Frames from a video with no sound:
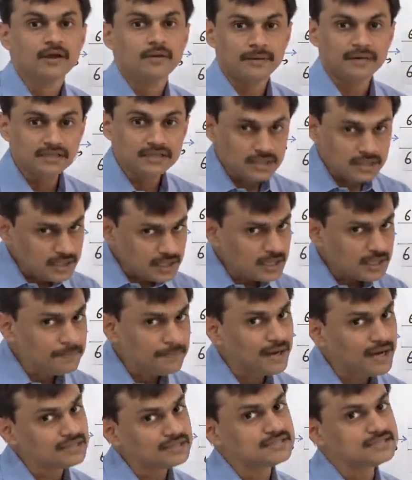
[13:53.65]
But critical
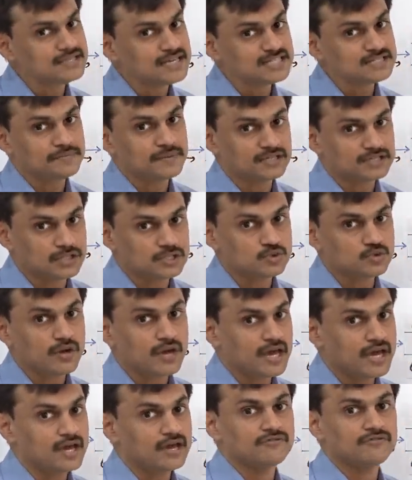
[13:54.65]
path is expected to
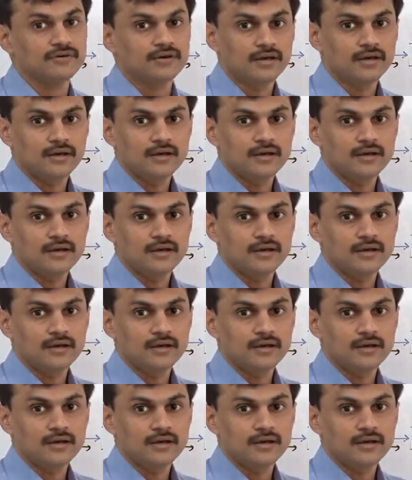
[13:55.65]
have